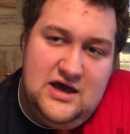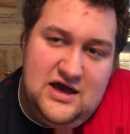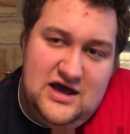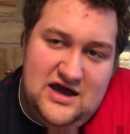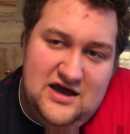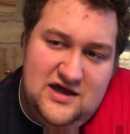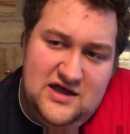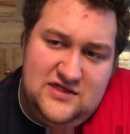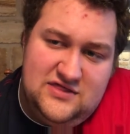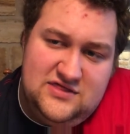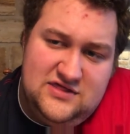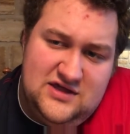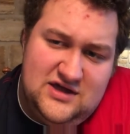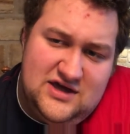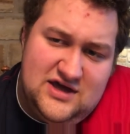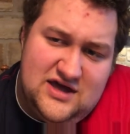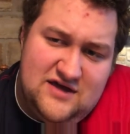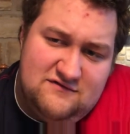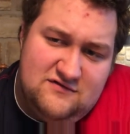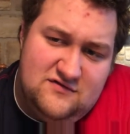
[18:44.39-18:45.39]
I think
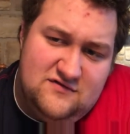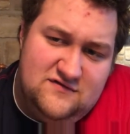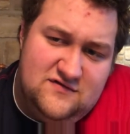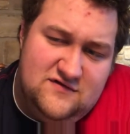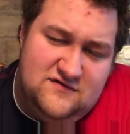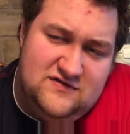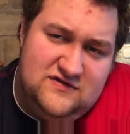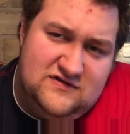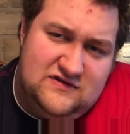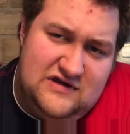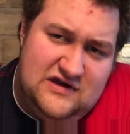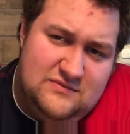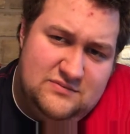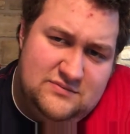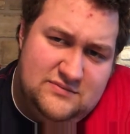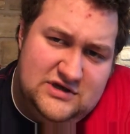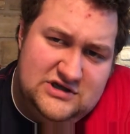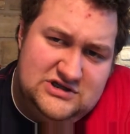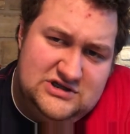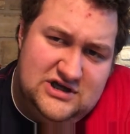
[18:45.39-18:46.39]
I have a review of this guy up
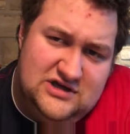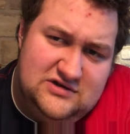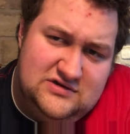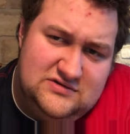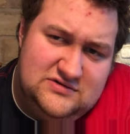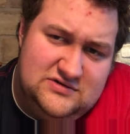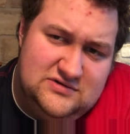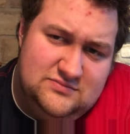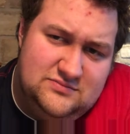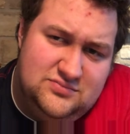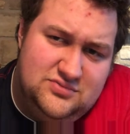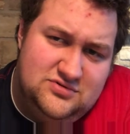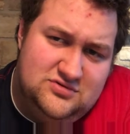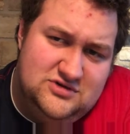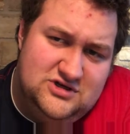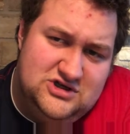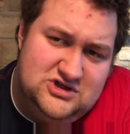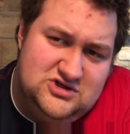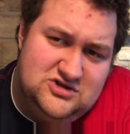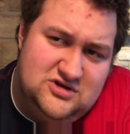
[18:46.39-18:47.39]
on my channel. I'm
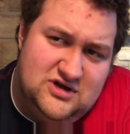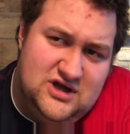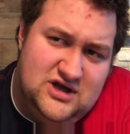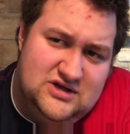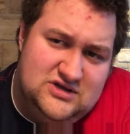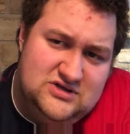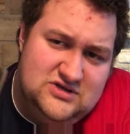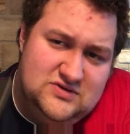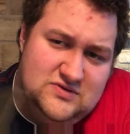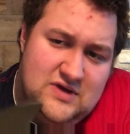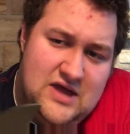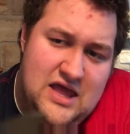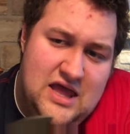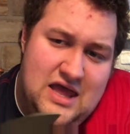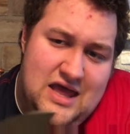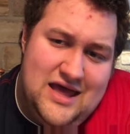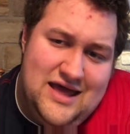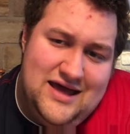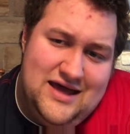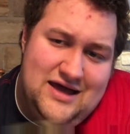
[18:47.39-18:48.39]
pretty sure I do.
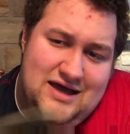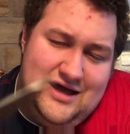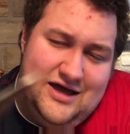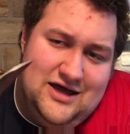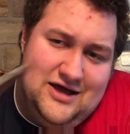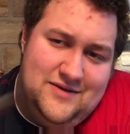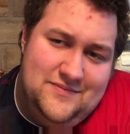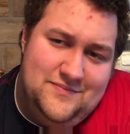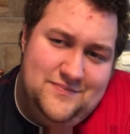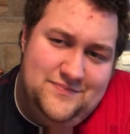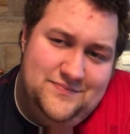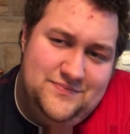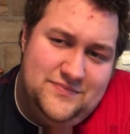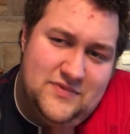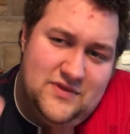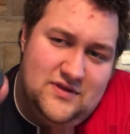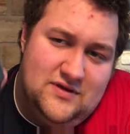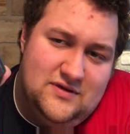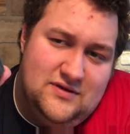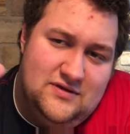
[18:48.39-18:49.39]
Um,
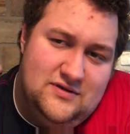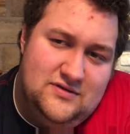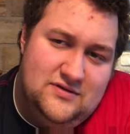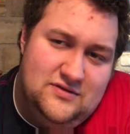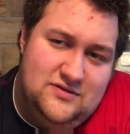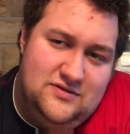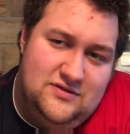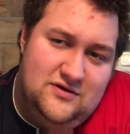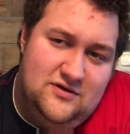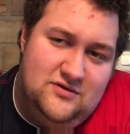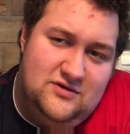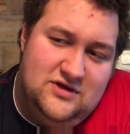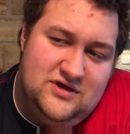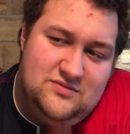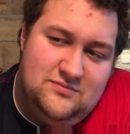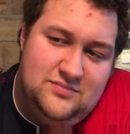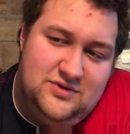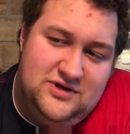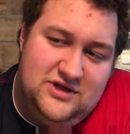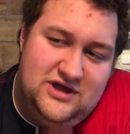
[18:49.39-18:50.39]
the only
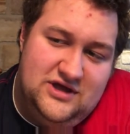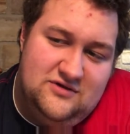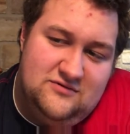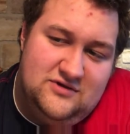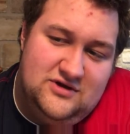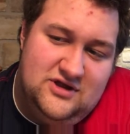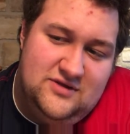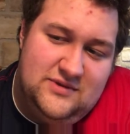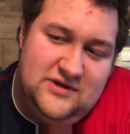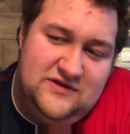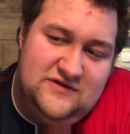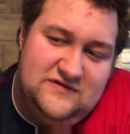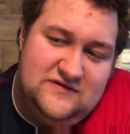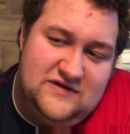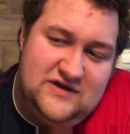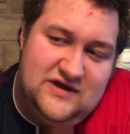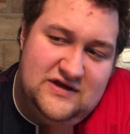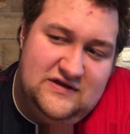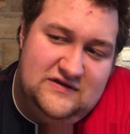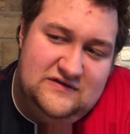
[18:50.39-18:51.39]
complaint really about this
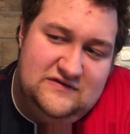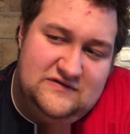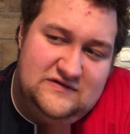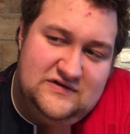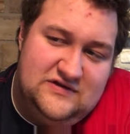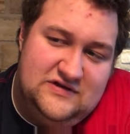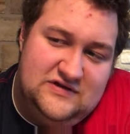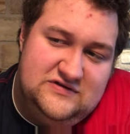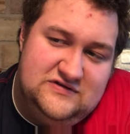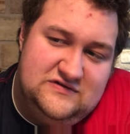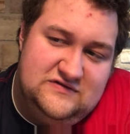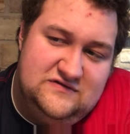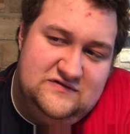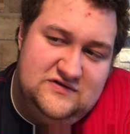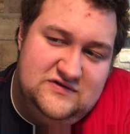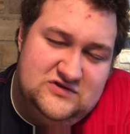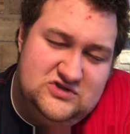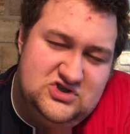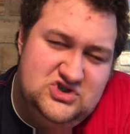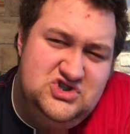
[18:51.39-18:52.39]
guy is it just
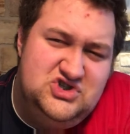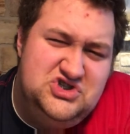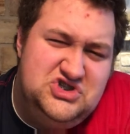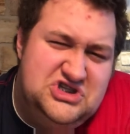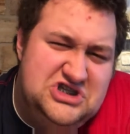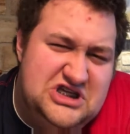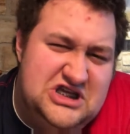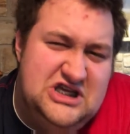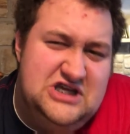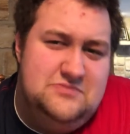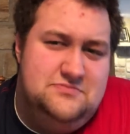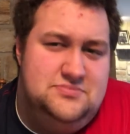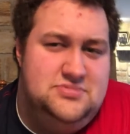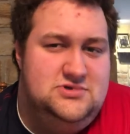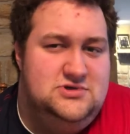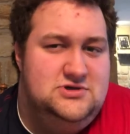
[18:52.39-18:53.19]
feels cheap.